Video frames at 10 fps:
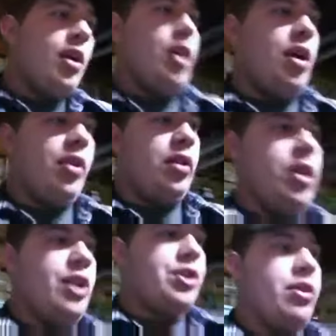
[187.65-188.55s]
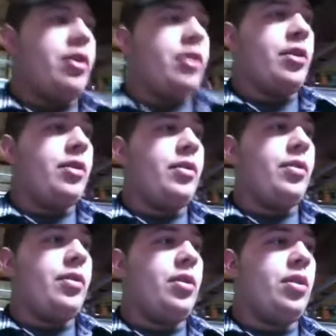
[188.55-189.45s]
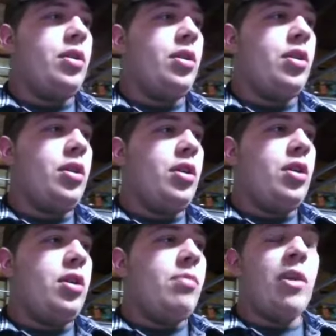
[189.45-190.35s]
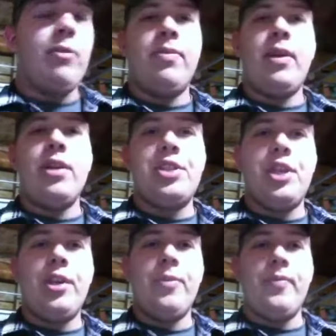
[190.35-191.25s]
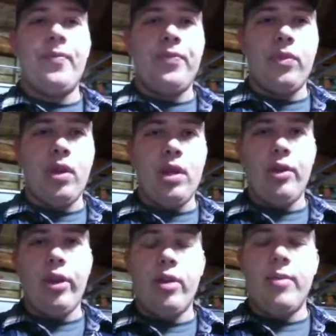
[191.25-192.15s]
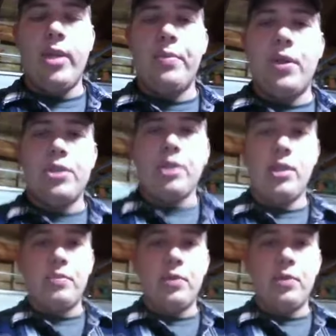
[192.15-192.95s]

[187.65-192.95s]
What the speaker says: The larger amount of pressure, the greater amount of pressure it's